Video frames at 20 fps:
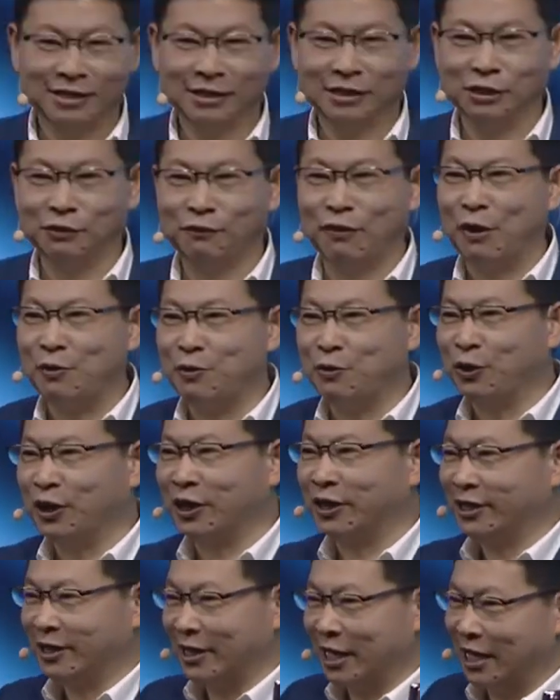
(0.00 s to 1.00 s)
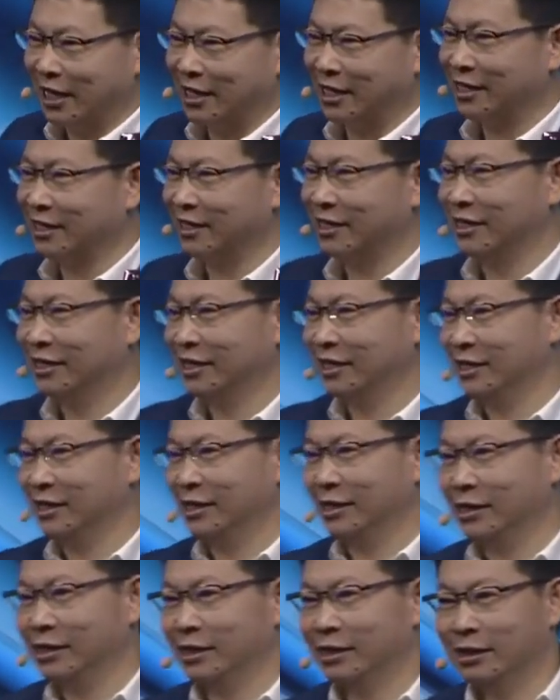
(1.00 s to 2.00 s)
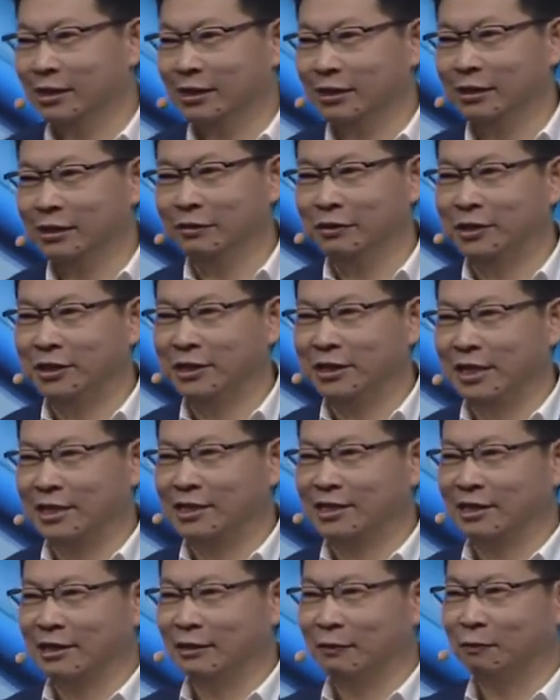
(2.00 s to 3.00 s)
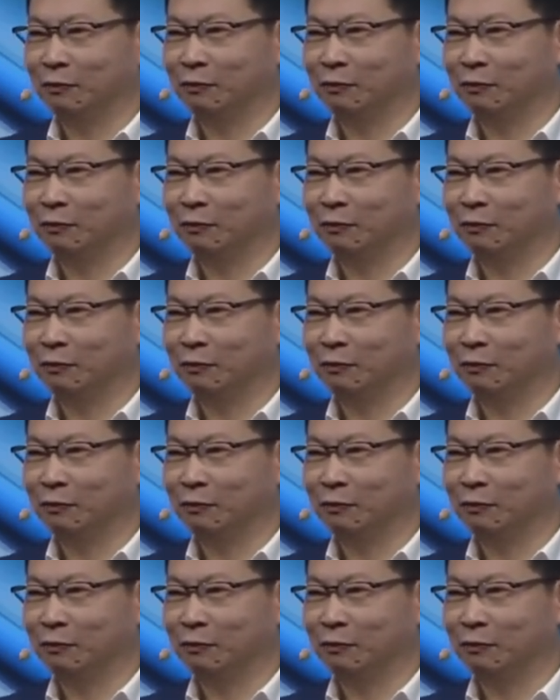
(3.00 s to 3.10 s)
is a very unique design. You see that. Uh,